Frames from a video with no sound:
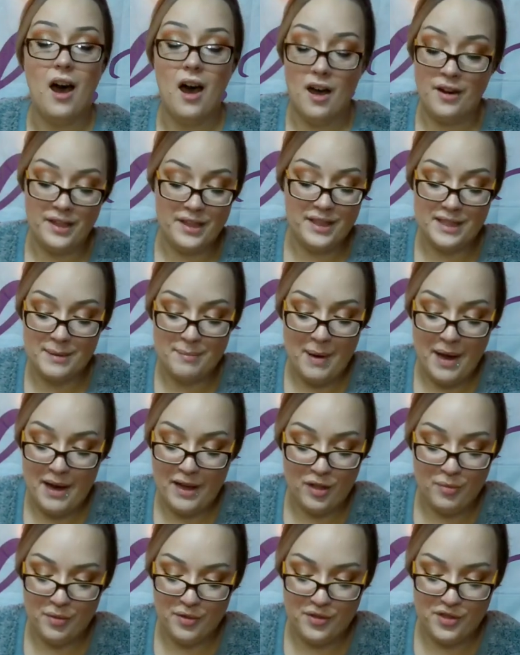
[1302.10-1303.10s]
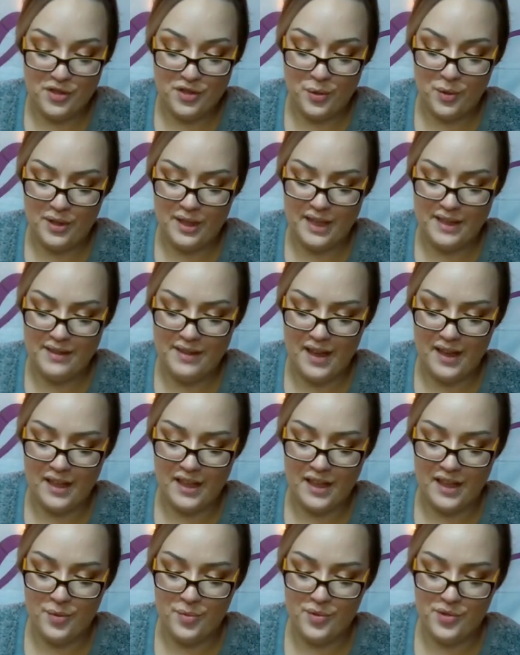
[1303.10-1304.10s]
uninspirable story that
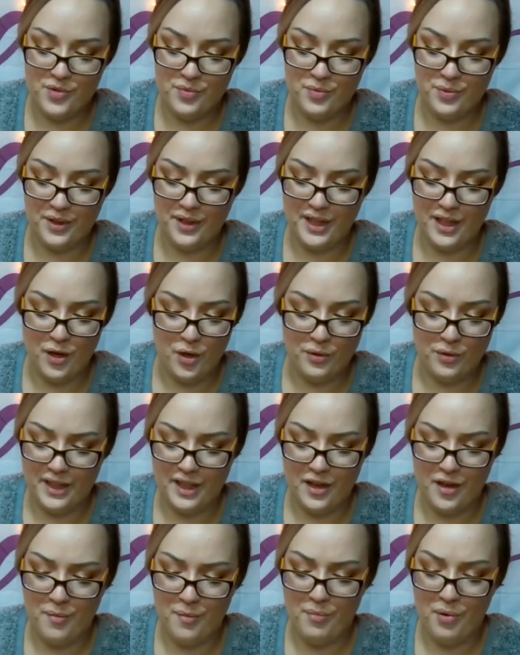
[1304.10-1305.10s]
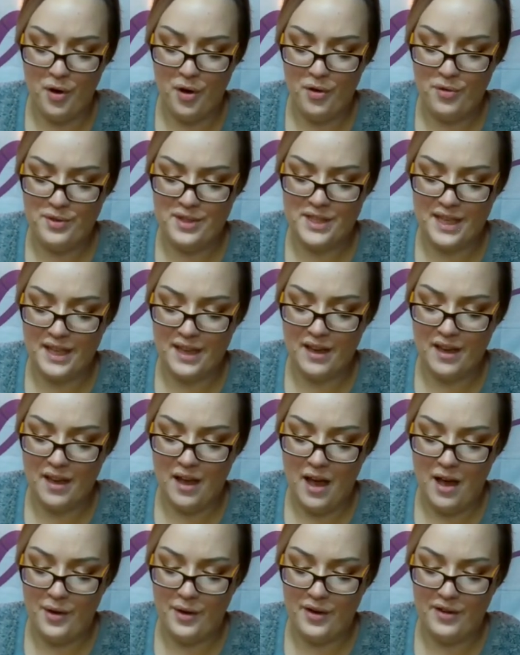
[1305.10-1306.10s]
he was really only composing
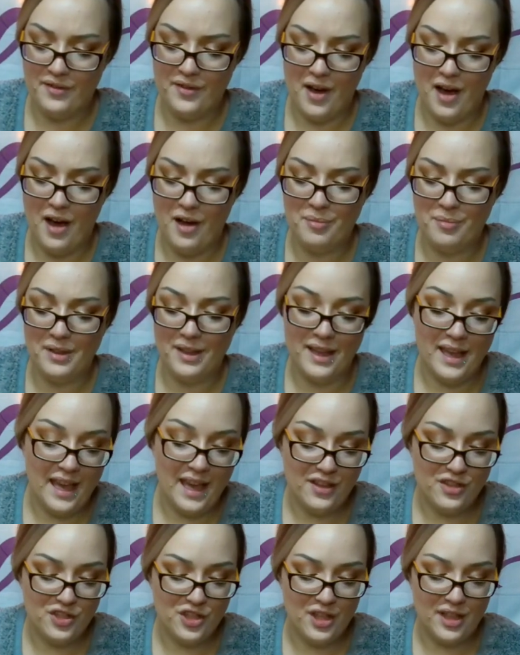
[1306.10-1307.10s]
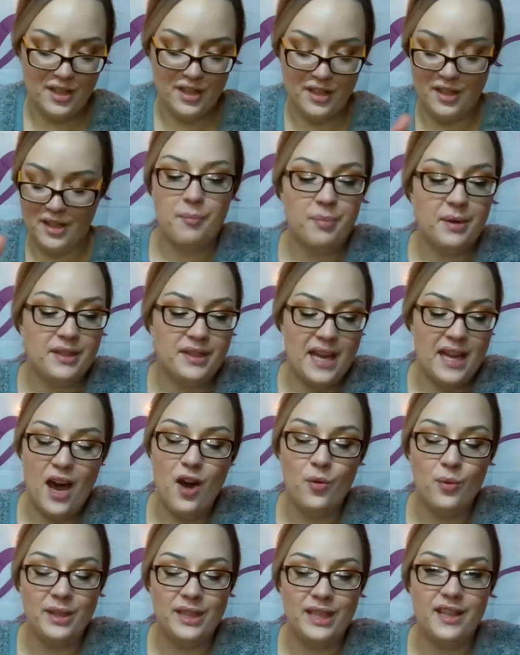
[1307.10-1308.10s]
out of obligation. But
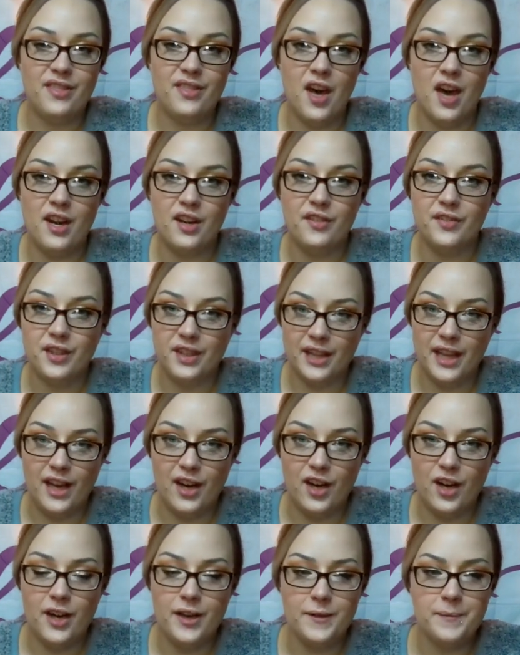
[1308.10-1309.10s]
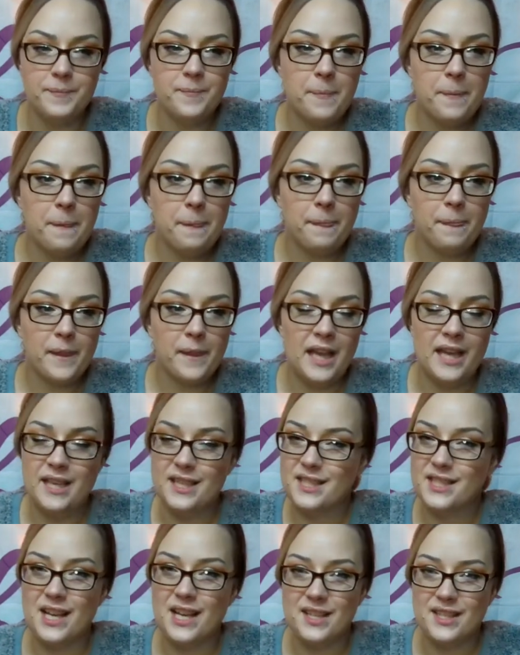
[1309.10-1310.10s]
now, when he thought of Clara,
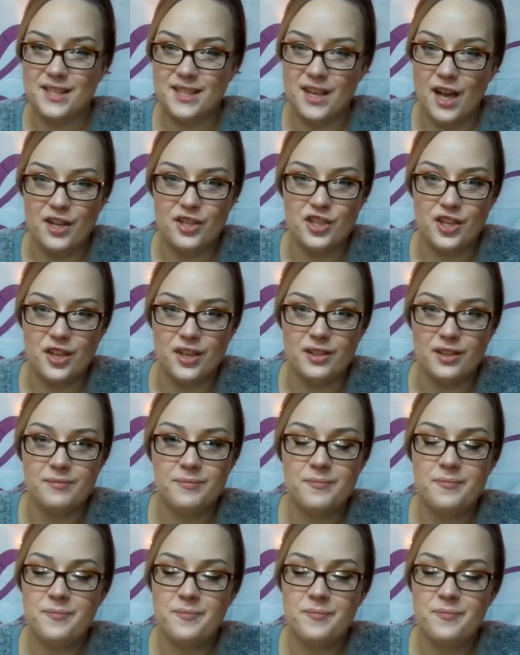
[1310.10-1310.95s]
he saw Sasha.